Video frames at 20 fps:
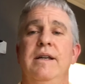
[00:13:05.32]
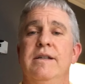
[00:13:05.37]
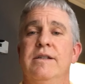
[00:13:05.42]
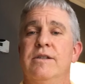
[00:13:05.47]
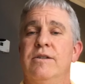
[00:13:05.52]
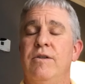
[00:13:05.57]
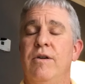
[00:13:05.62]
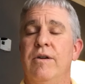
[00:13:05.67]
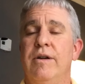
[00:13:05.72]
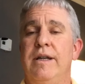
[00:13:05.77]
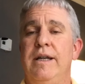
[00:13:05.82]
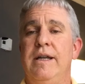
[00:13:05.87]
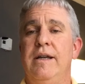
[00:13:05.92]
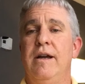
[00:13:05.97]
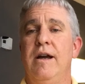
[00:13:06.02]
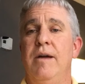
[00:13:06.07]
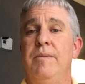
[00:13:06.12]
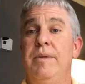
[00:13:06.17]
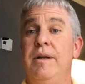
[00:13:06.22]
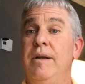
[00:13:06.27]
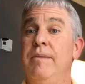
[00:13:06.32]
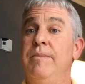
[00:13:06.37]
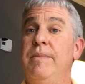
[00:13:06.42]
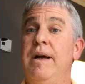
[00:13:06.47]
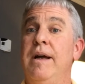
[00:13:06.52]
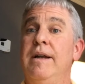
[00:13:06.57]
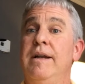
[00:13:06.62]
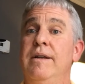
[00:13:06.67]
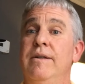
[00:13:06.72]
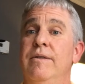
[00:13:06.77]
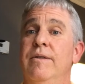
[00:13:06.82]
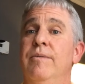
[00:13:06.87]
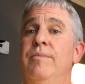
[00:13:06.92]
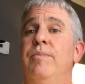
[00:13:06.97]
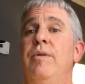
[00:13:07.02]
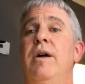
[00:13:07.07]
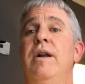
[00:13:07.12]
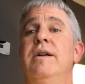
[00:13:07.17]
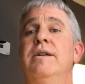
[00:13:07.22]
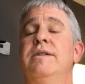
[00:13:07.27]
snarky comment about either the
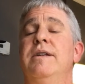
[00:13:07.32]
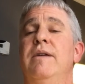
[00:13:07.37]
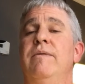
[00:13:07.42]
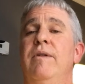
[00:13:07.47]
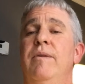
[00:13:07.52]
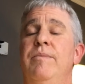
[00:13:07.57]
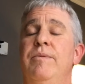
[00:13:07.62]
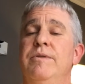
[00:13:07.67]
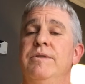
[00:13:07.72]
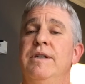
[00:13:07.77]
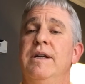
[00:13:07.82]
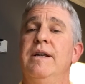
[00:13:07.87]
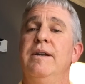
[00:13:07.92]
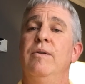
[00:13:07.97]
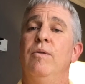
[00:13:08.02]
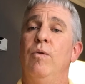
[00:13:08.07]
products I represent